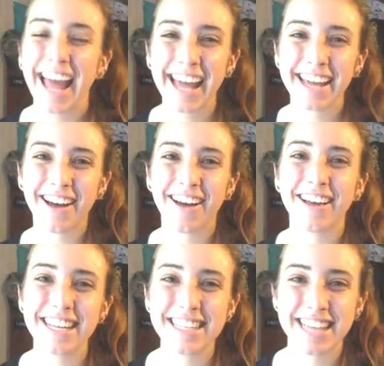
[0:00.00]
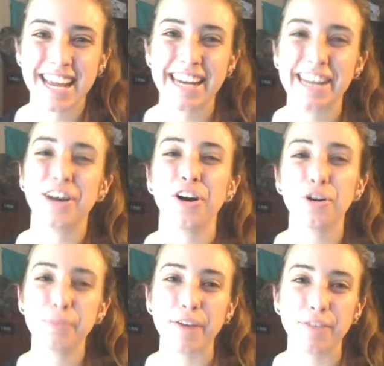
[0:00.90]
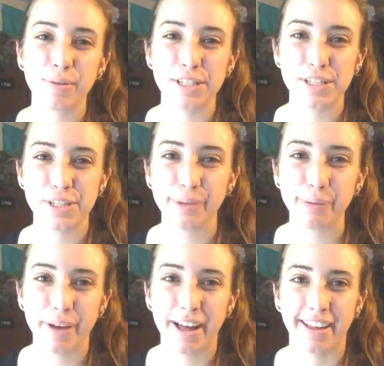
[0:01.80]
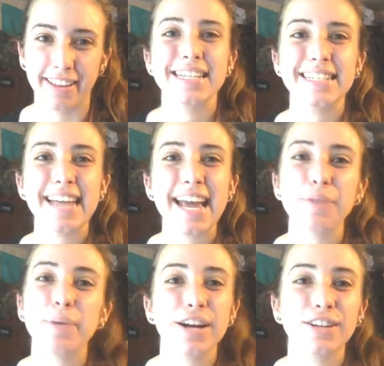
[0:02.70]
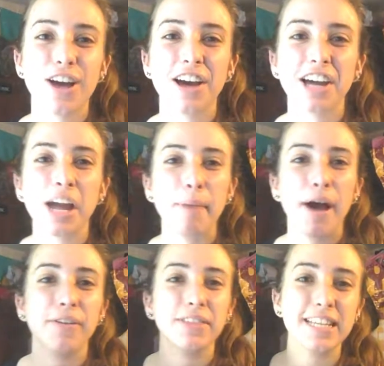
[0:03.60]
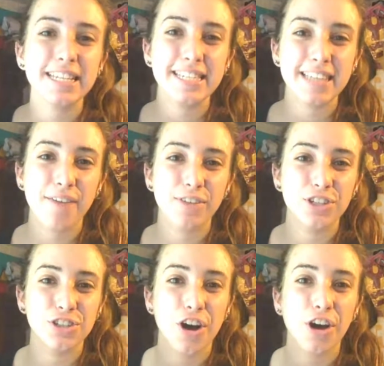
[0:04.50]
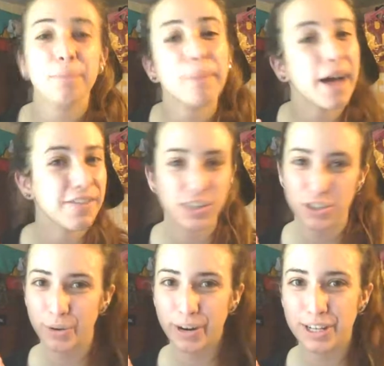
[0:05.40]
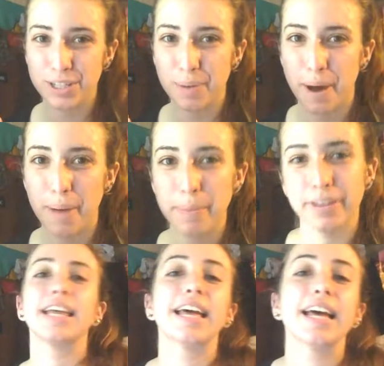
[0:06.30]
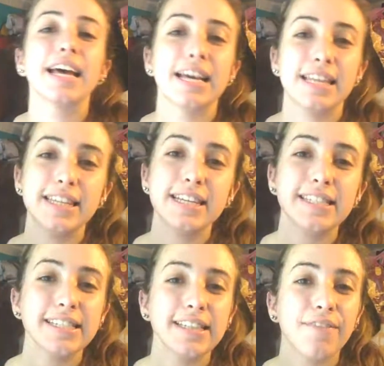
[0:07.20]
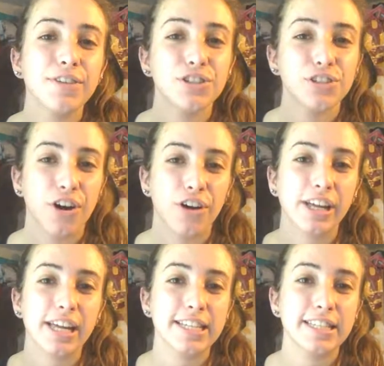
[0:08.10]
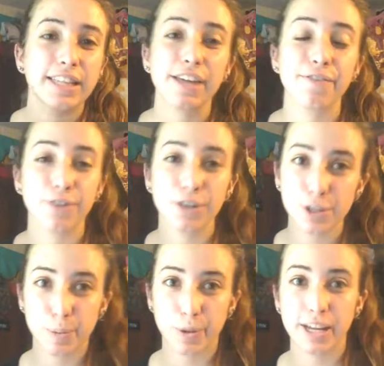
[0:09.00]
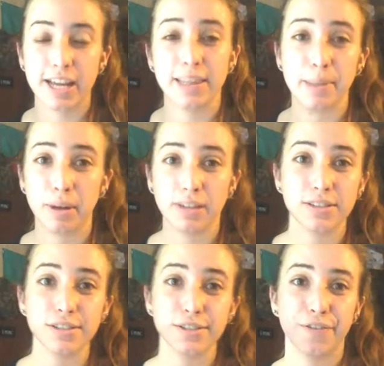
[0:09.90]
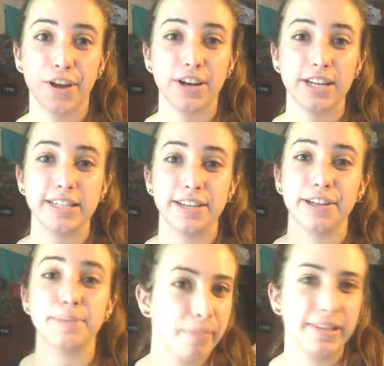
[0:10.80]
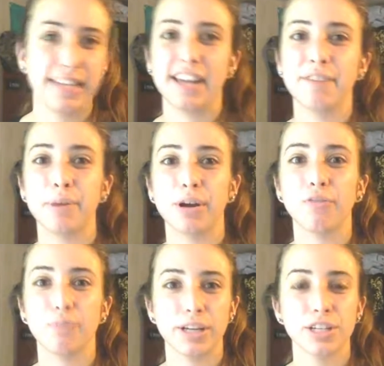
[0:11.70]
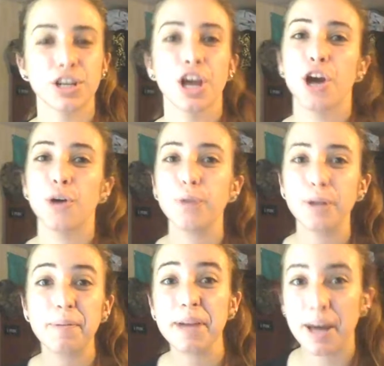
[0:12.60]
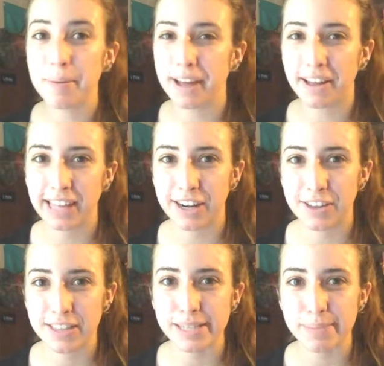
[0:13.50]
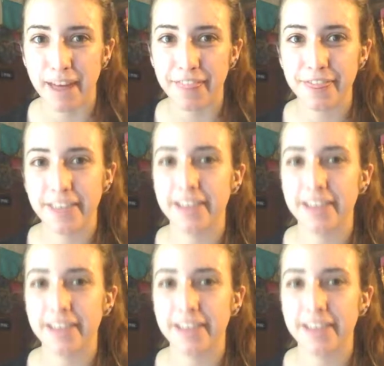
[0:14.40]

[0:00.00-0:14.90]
Hey y'all, it's Katie. Hope everyone's doing well. Today we are talking about This Savage Song by Victoria Schwab. This Savage Song is the first book in the Monsters of Verity series, the second book of which will be coming out later this month.